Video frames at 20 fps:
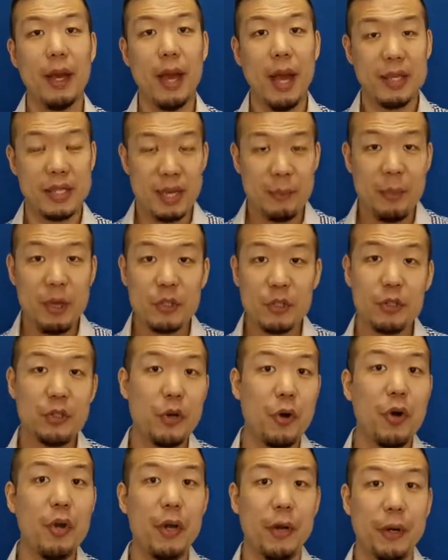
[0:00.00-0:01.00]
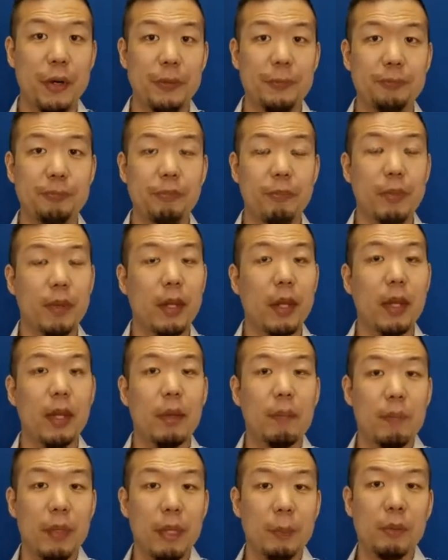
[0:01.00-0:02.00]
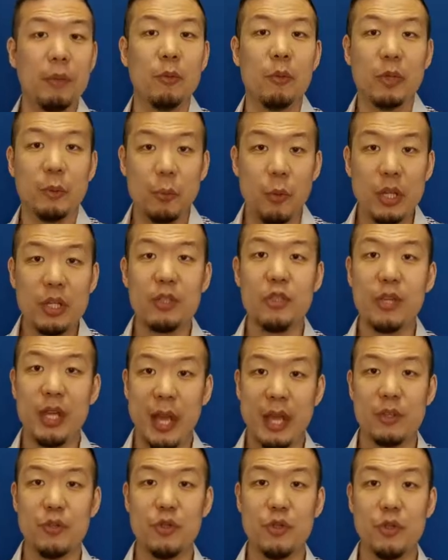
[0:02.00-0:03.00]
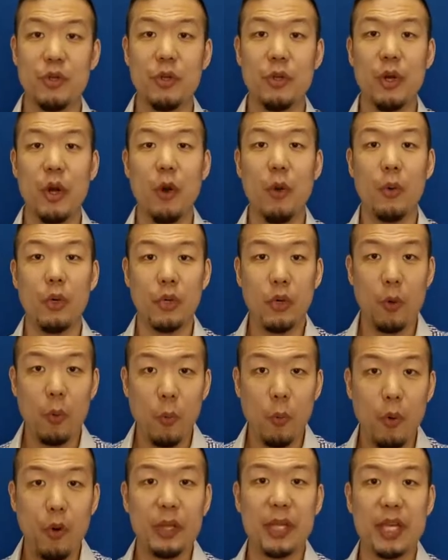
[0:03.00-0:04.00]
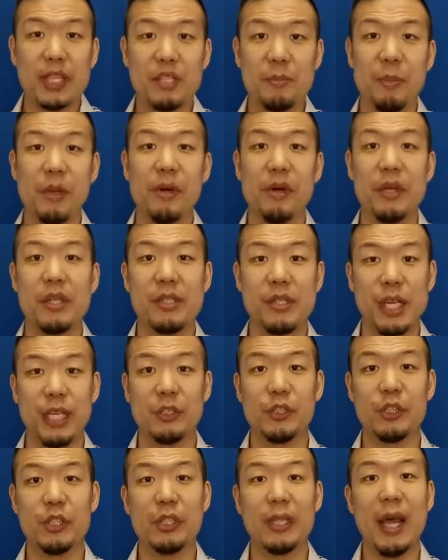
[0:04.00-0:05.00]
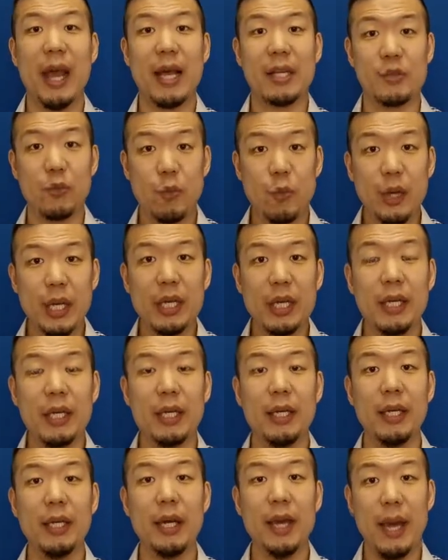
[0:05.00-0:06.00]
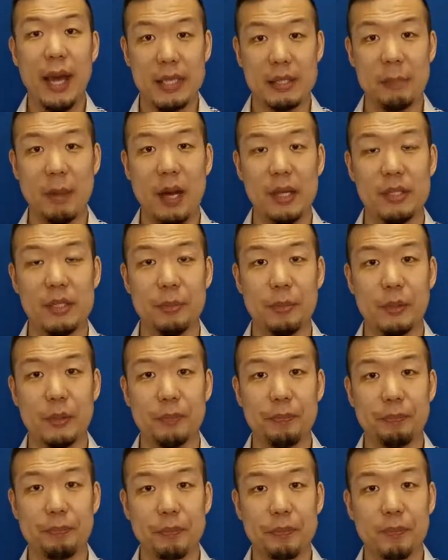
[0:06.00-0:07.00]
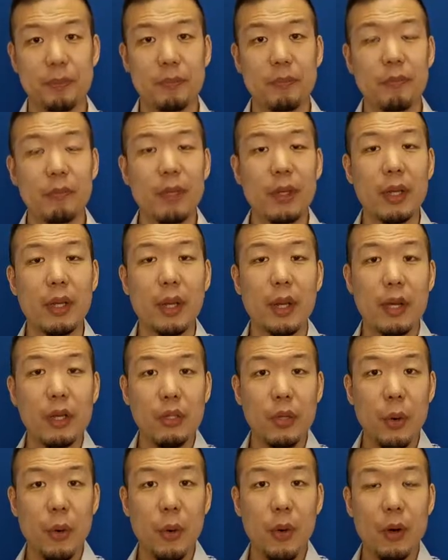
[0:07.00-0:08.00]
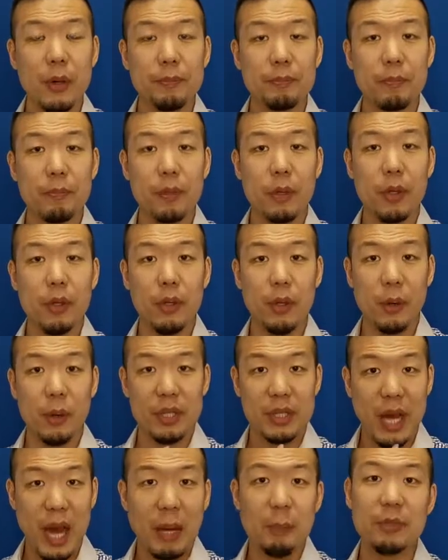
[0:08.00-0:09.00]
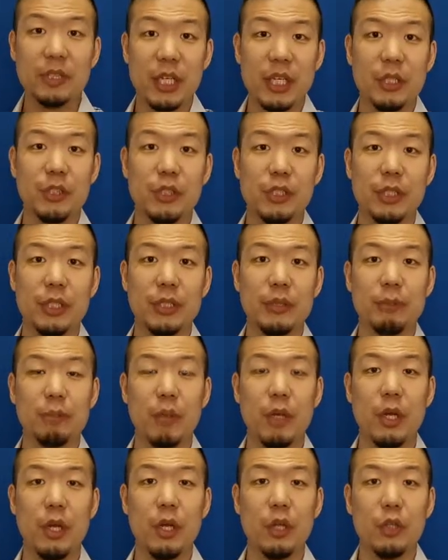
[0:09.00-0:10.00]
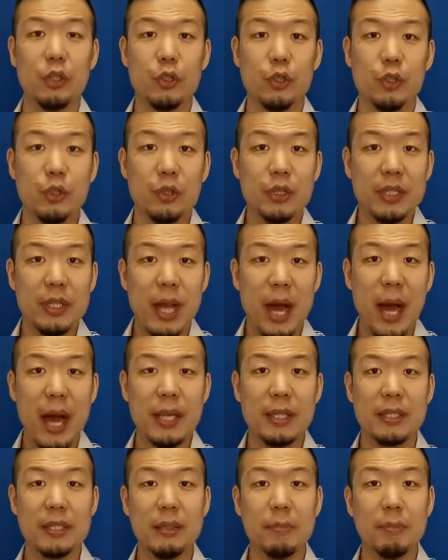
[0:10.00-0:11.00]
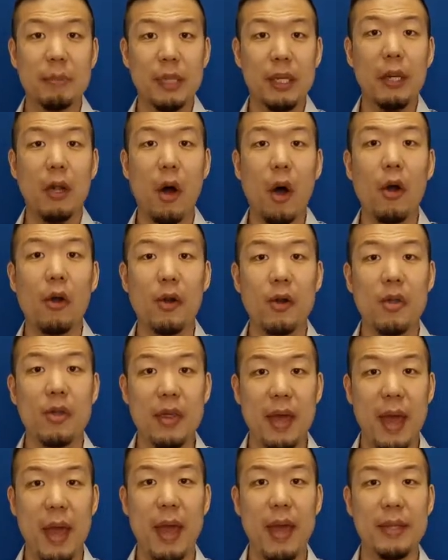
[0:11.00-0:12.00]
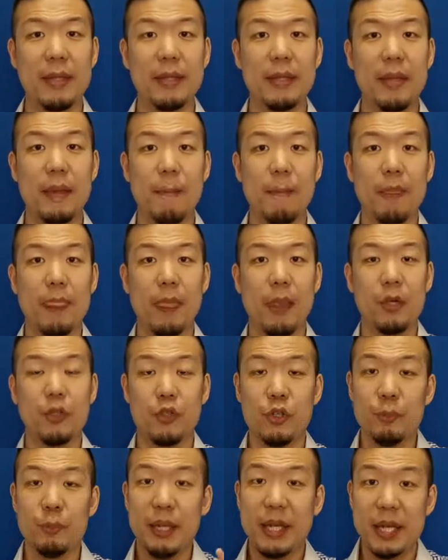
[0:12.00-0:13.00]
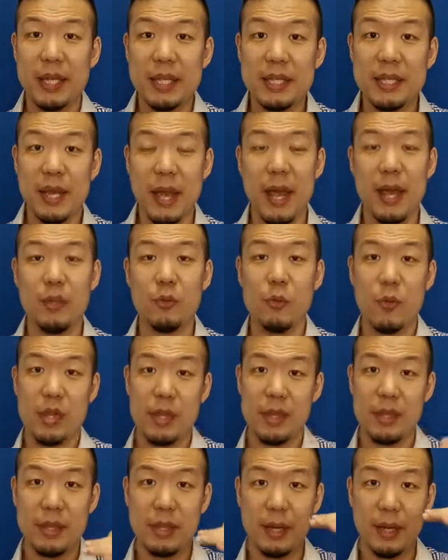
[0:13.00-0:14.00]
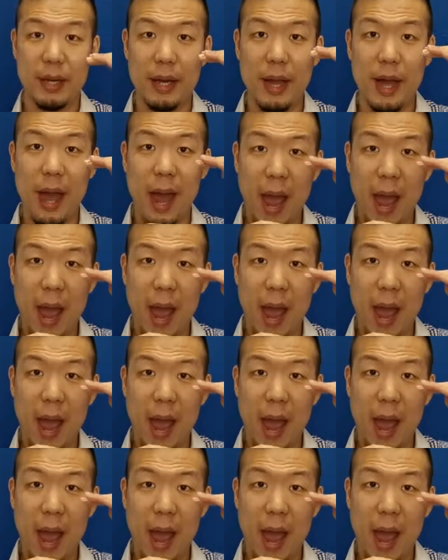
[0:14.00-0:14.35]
As I mentioned earlier, people will want to get to your work experience section as quickly as possible. Your top section should not be longer than should be contained within the